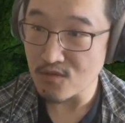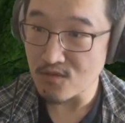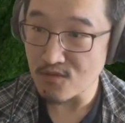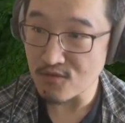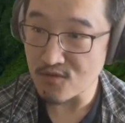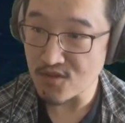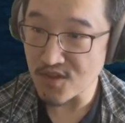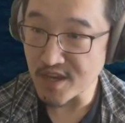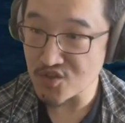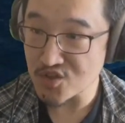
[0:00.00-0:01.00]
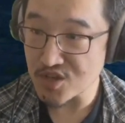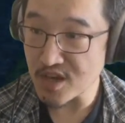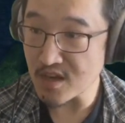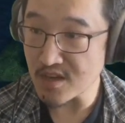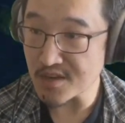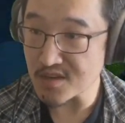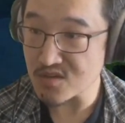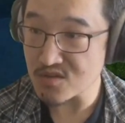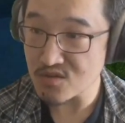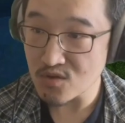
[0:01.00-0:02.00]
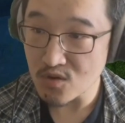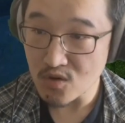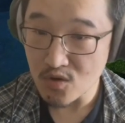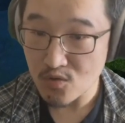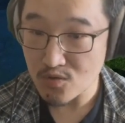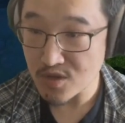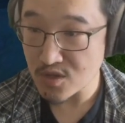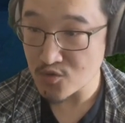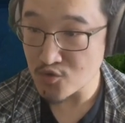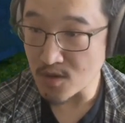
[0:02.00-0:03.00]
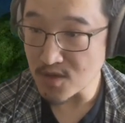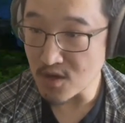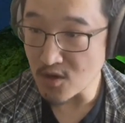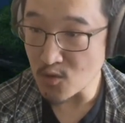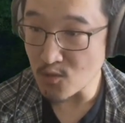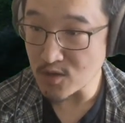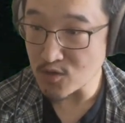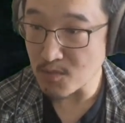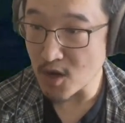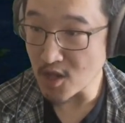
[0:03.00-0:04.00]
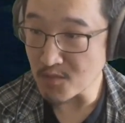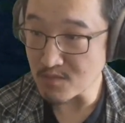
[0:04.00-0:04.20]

For the next chest, we need to drop down all the way to the bottom.